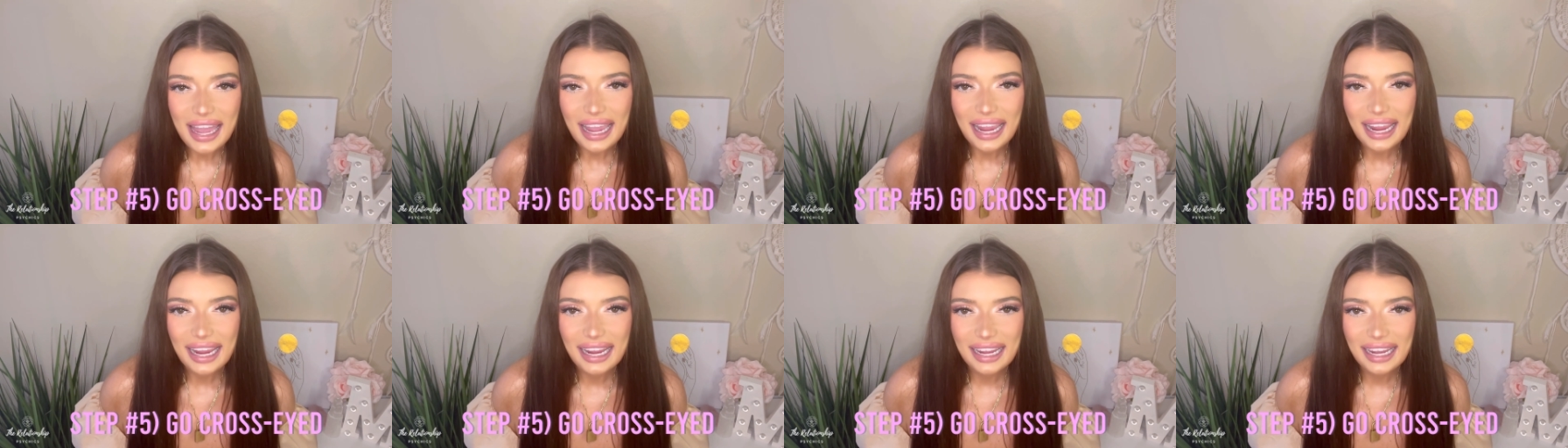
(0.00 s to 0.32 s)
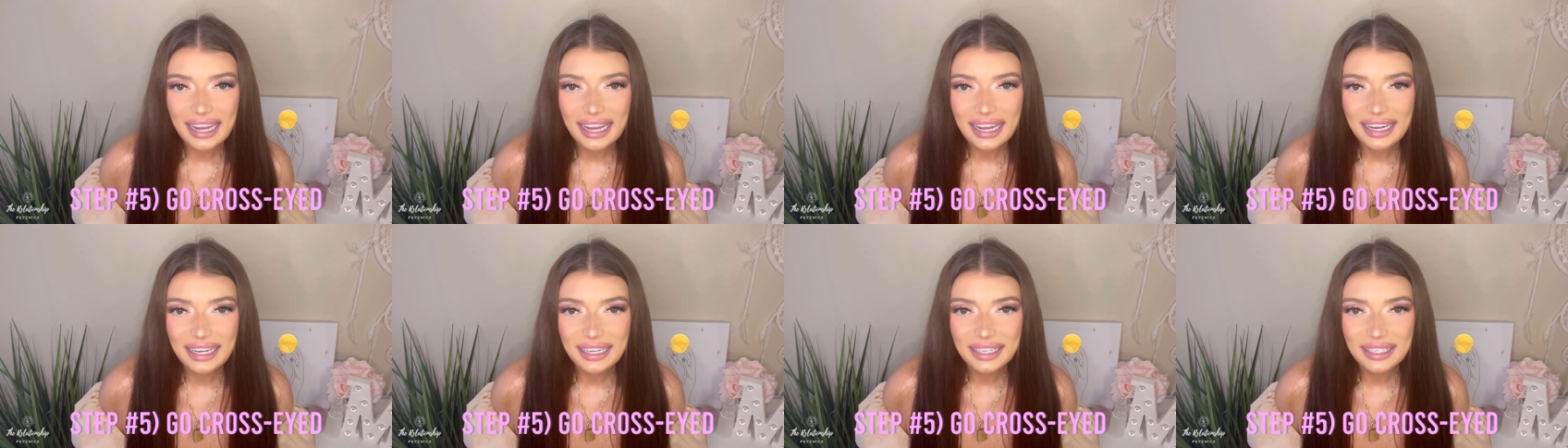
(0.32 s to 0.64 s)

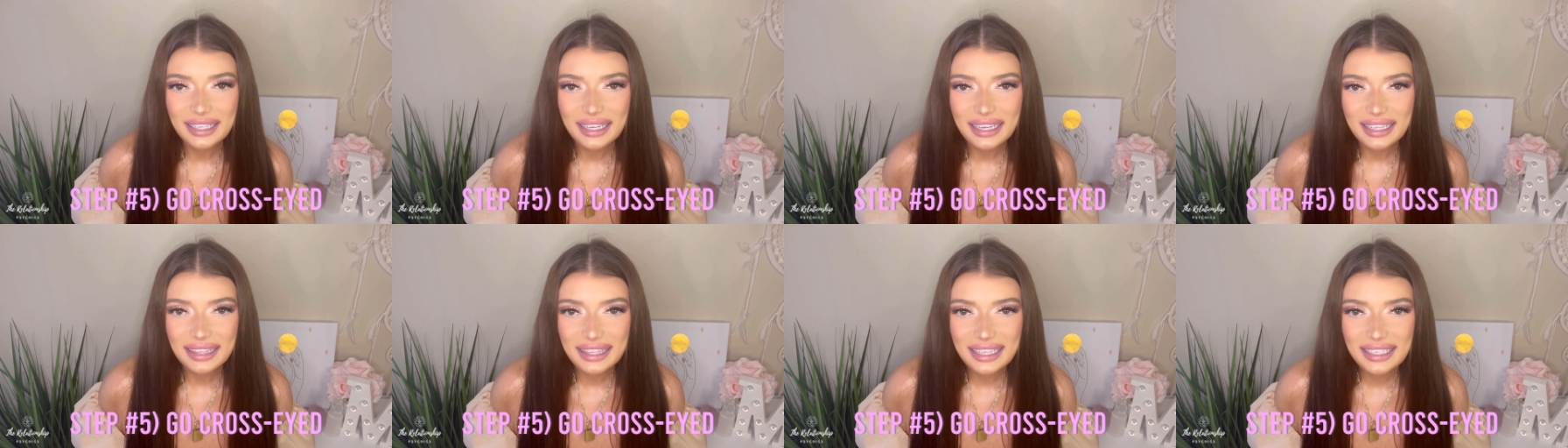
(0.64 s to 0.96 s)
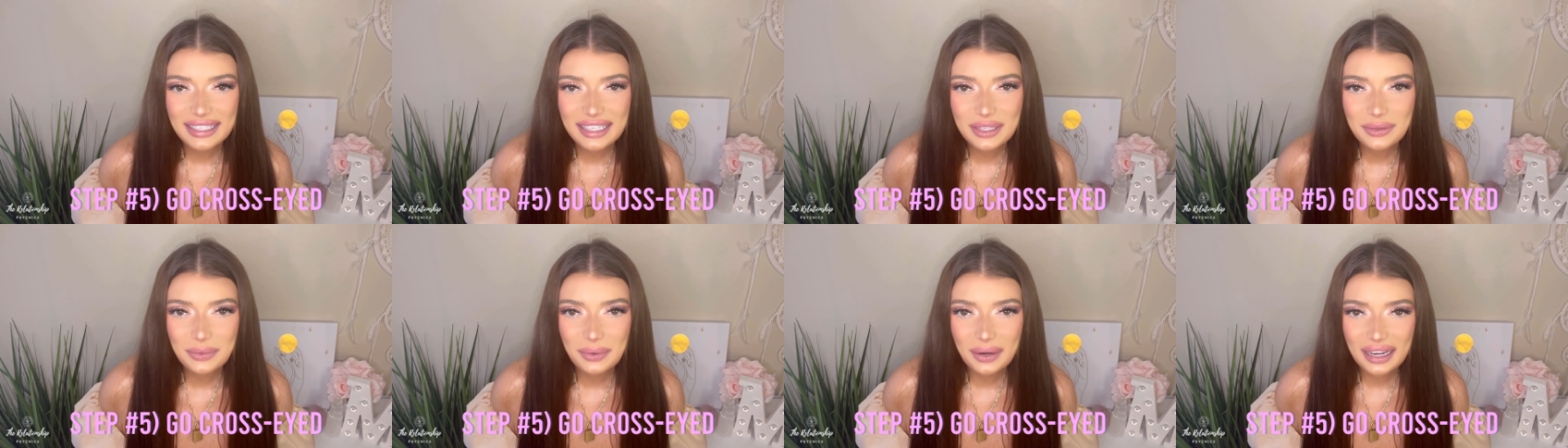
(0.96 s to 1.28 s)
And this
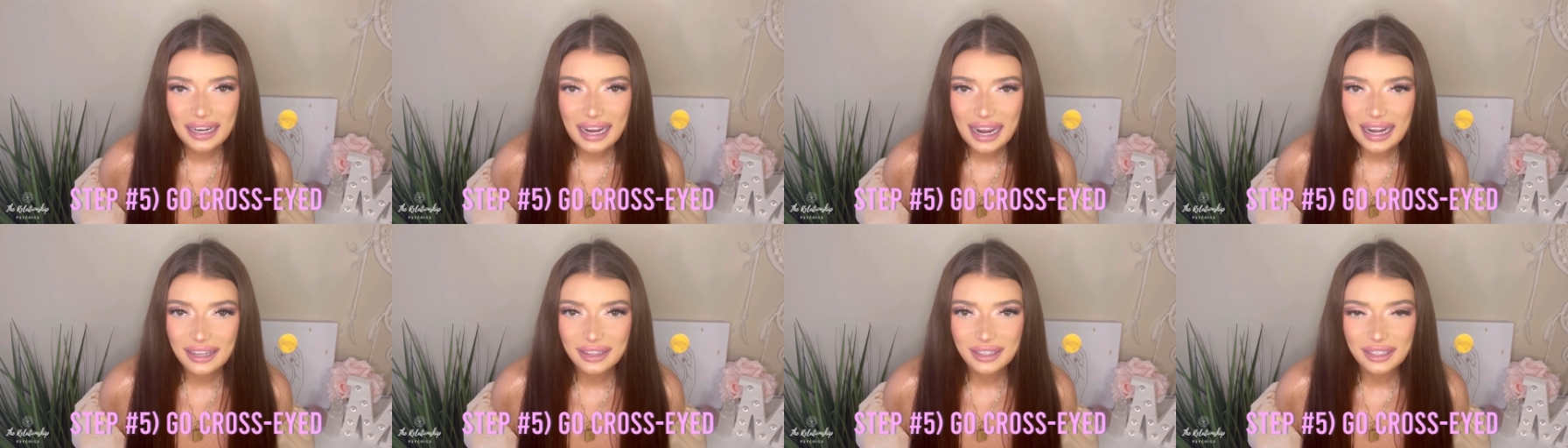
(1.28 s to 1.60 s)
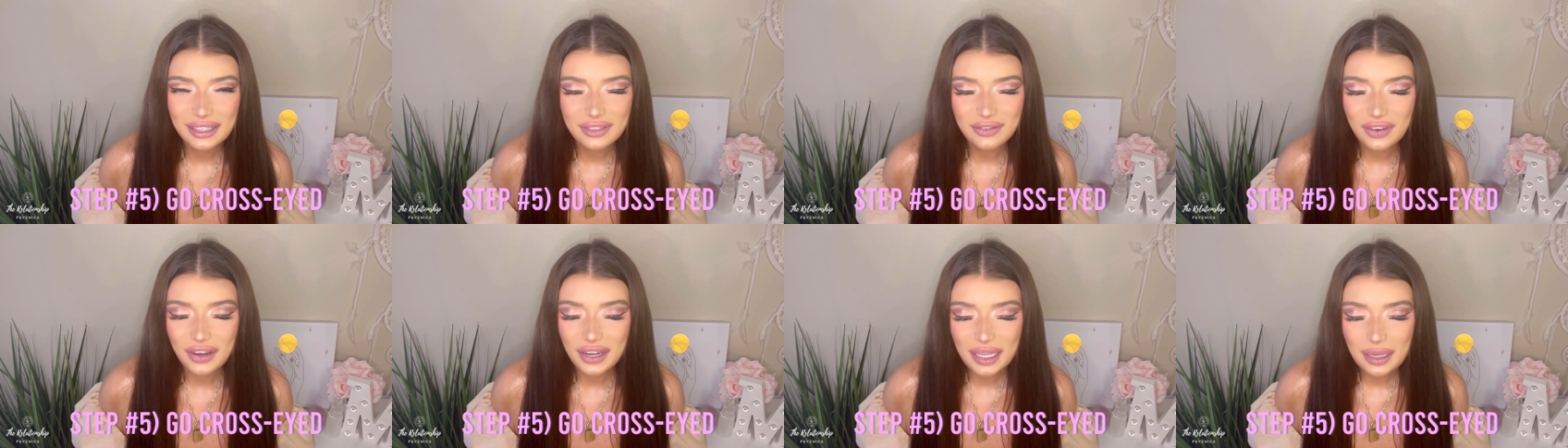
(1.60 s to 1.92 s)
is where it kind of looks
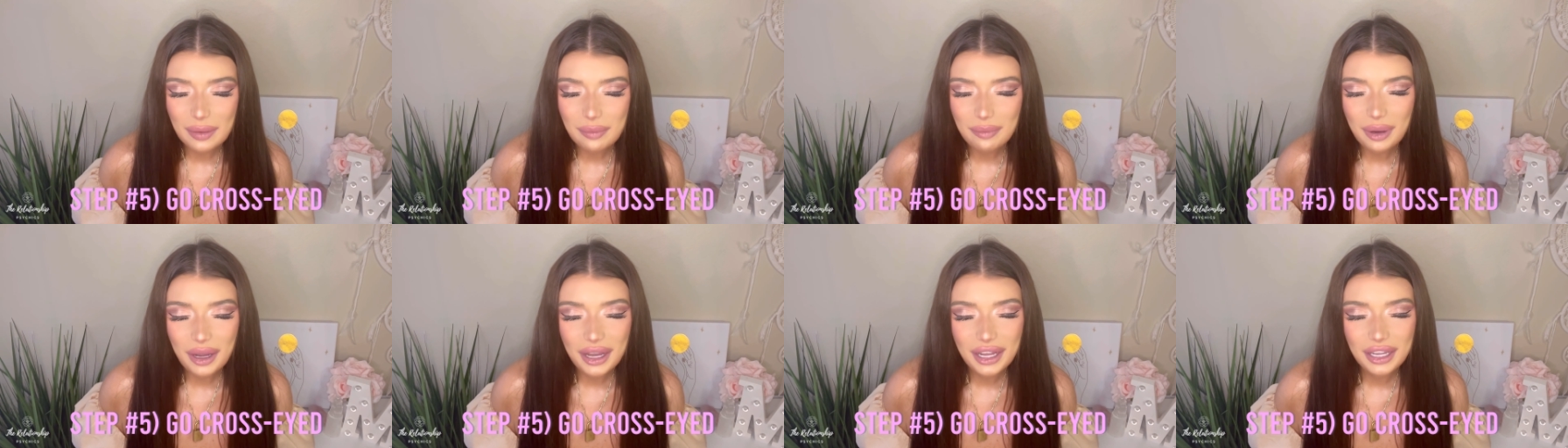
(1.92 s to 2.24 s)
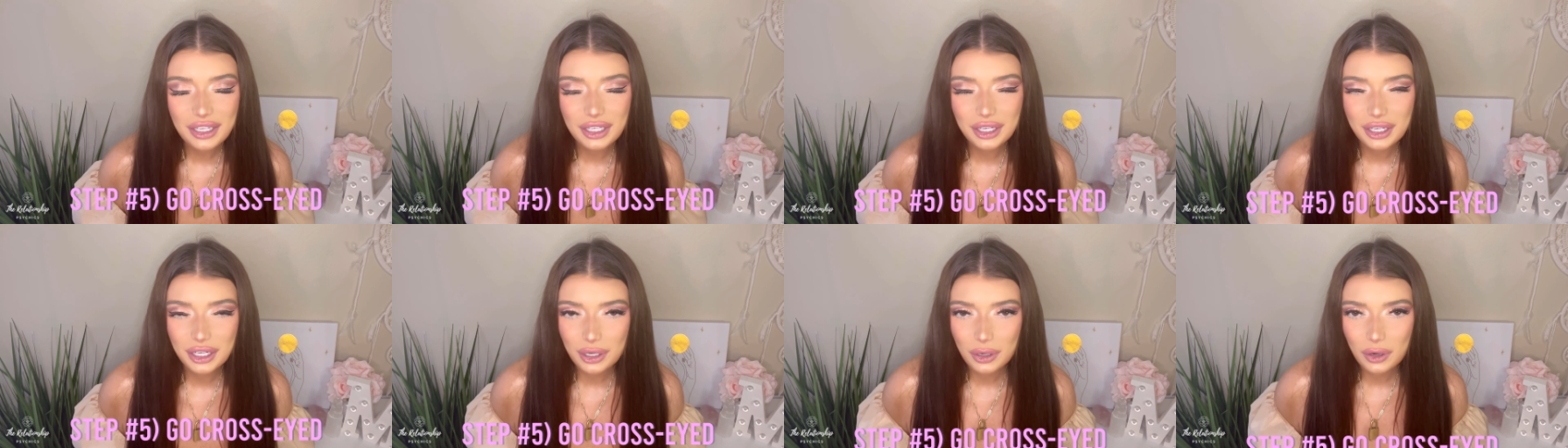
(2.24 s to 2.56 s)
funny, but
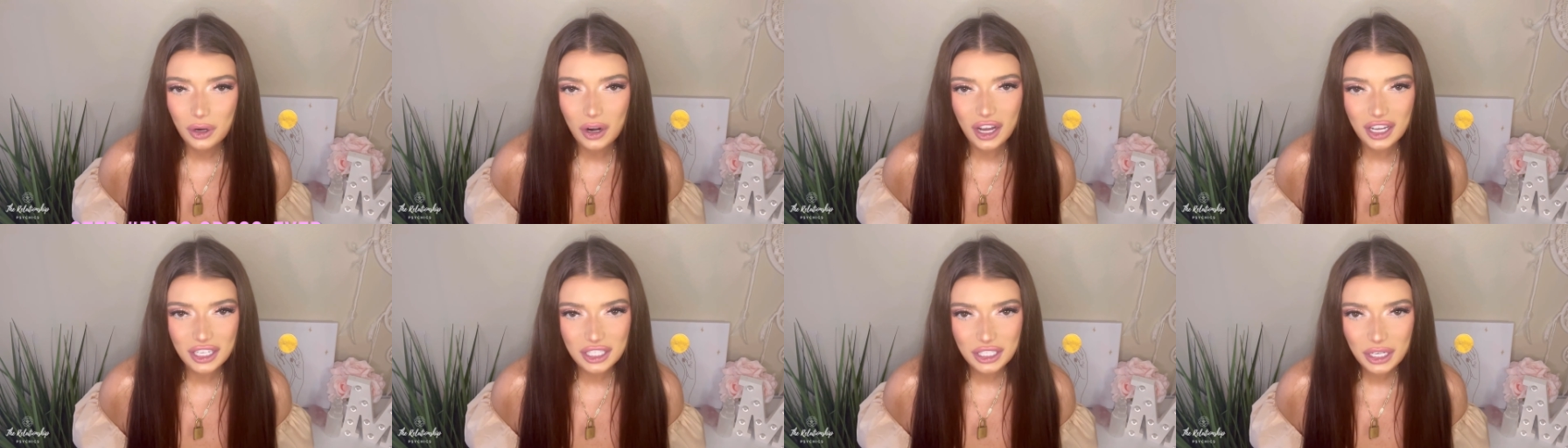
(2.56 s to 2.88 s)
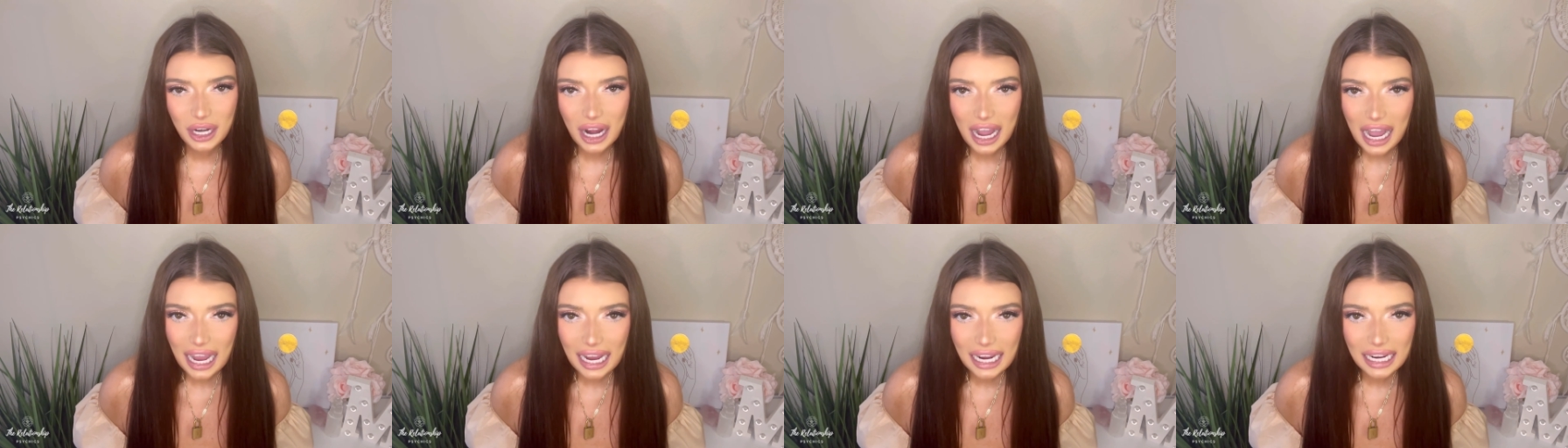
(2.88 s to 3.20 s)
you're gonna cross your
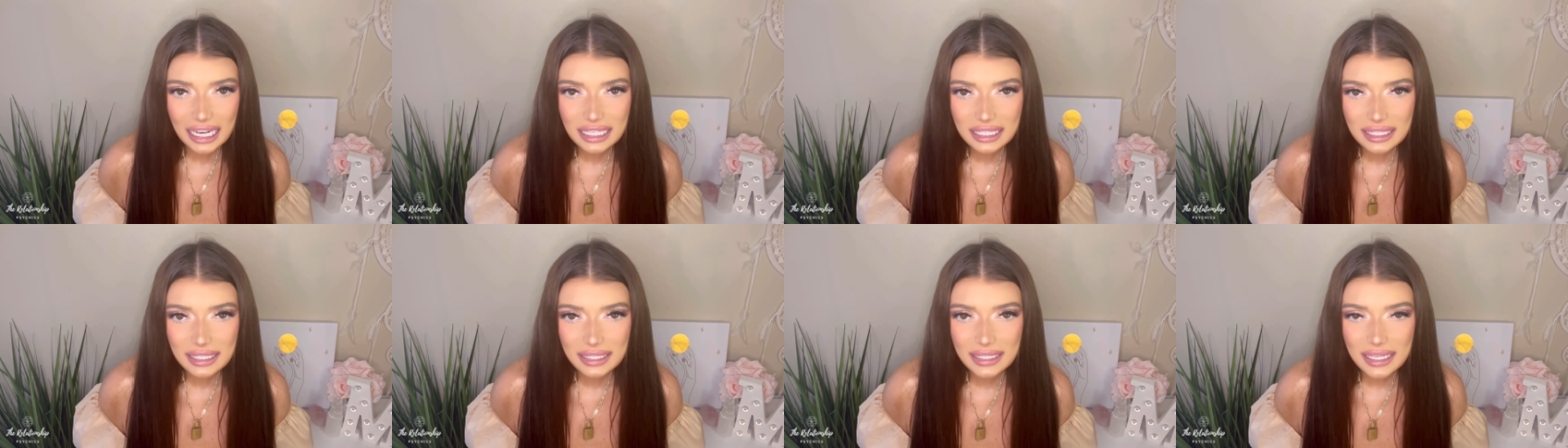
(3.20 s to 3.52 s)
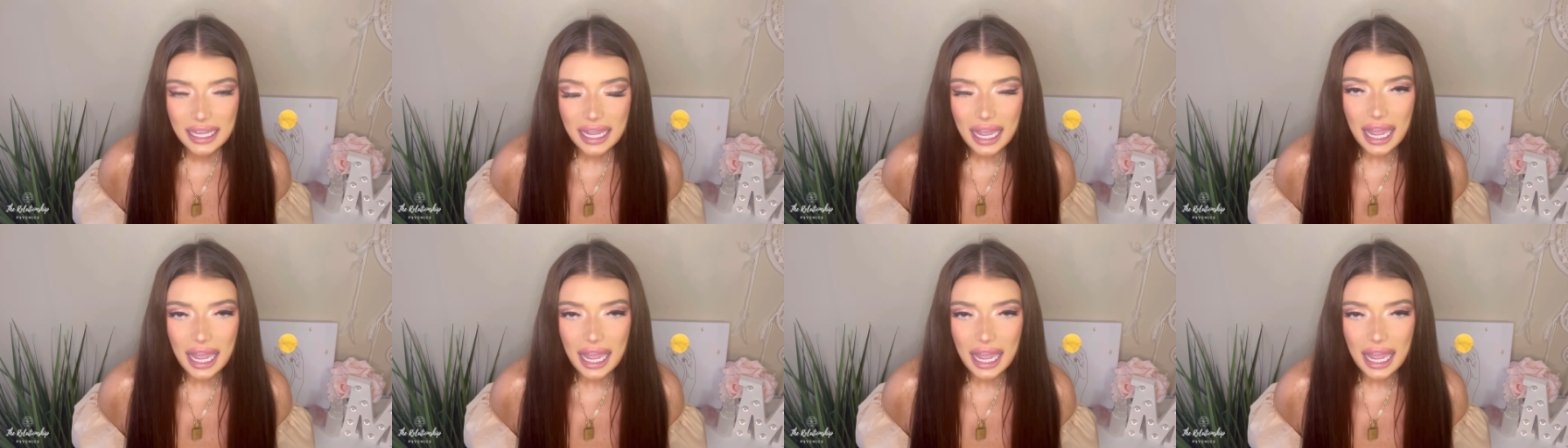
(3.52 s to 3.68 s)
eyes,